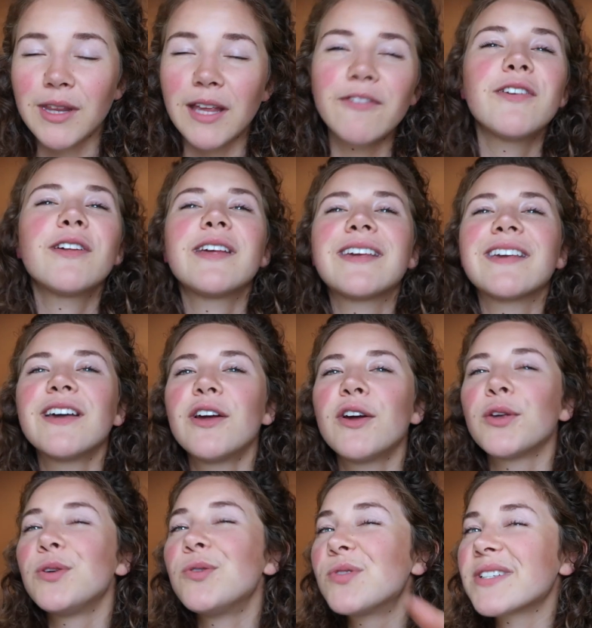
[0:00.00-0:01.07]
They feel like
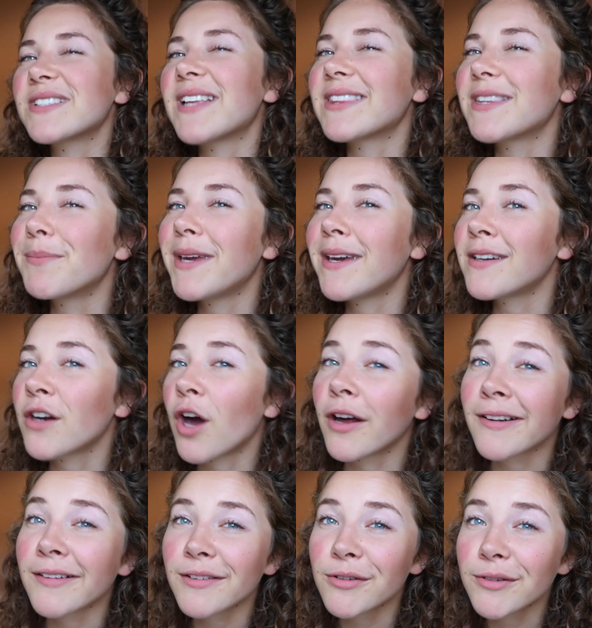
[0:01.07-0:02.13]
you just let them in
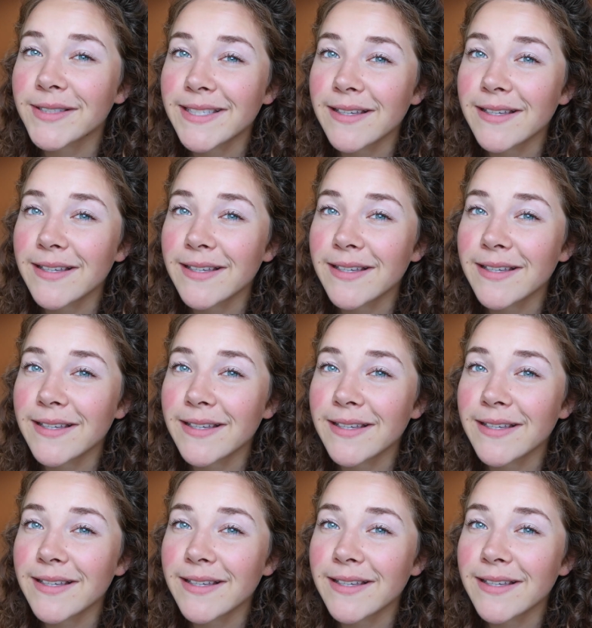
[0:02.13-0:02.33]
on a little